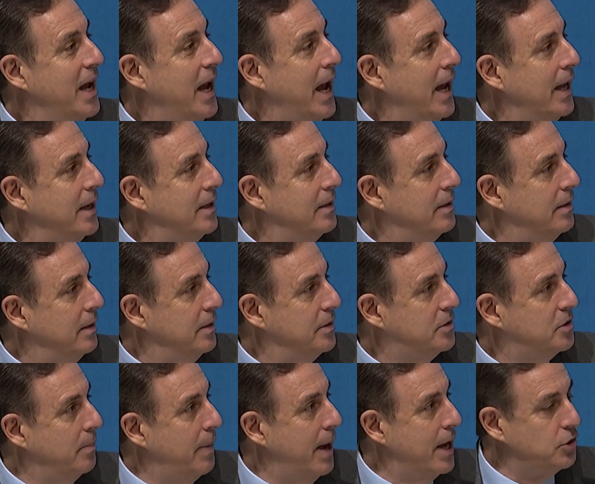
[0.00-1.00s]
And
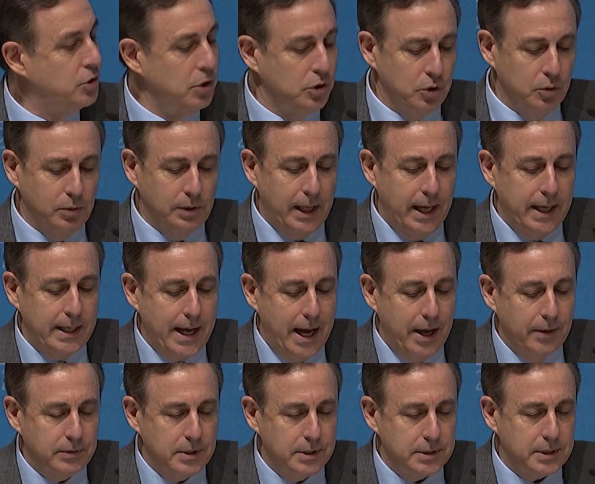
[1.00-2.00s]
Sebastian, you laid
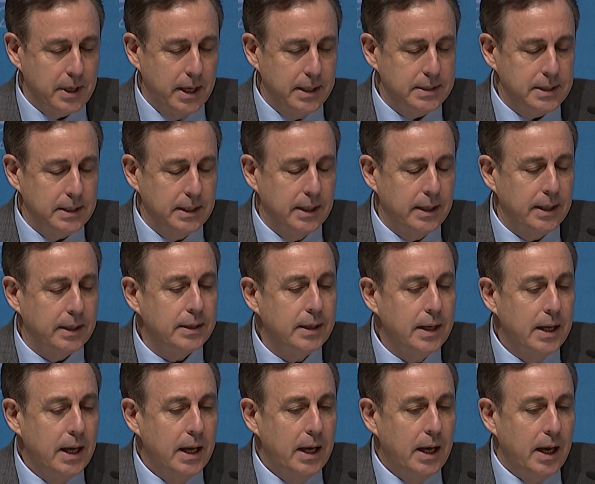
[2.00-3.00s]
out this idea
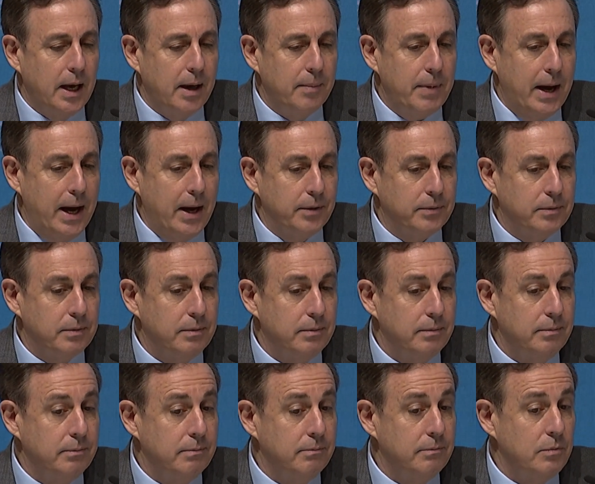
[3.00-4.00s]
about
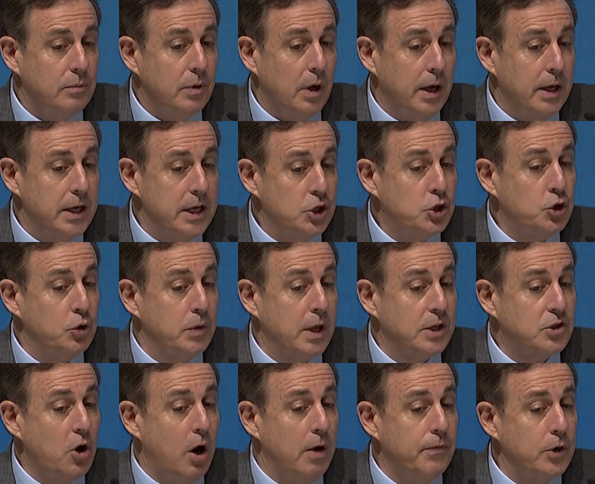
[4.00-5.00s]
an issue
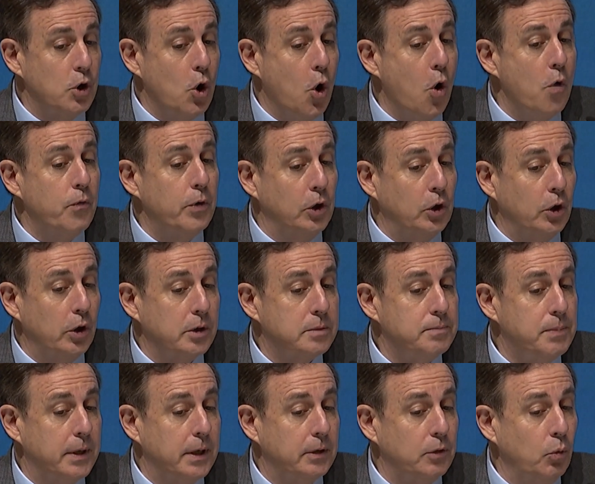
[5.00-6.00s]
that's often overlooked,
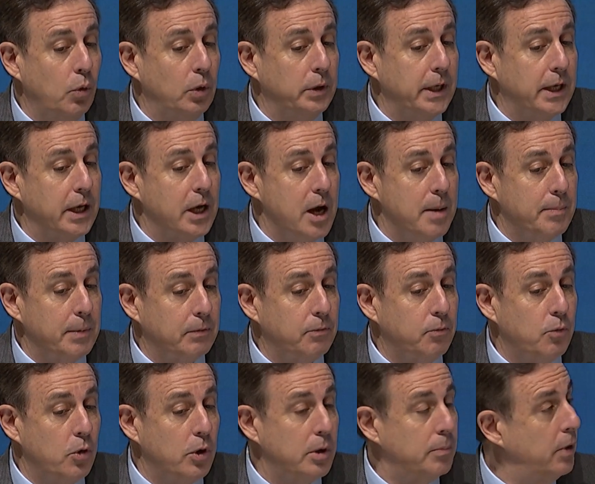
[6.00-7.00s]
but at the World Economic
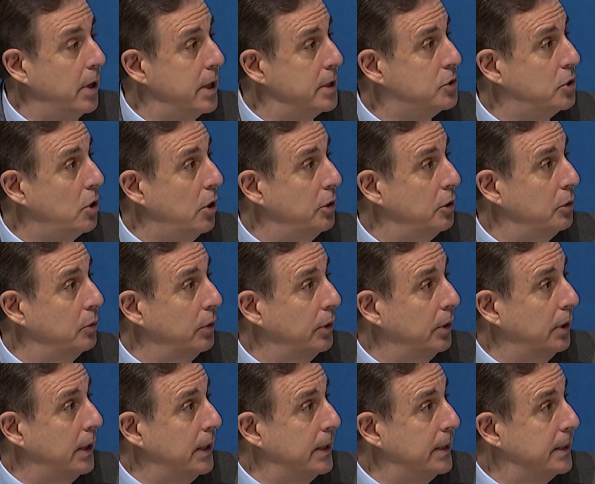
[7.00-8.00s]
Forum, where I saw
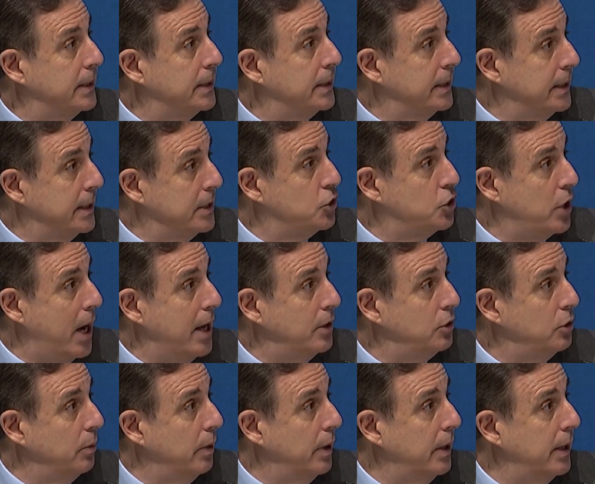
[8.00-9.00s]
you uh, in
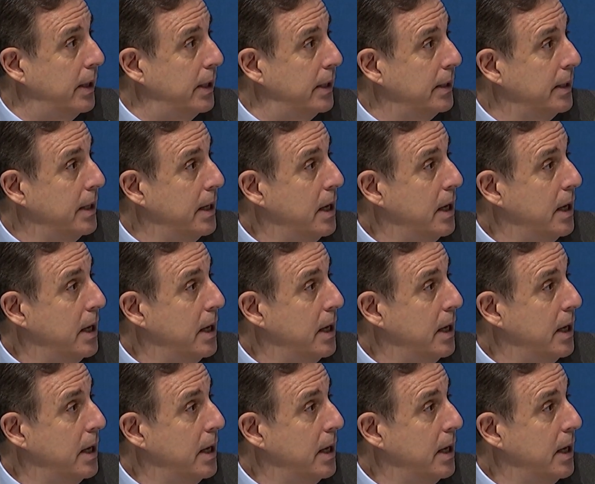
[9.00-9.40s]
January,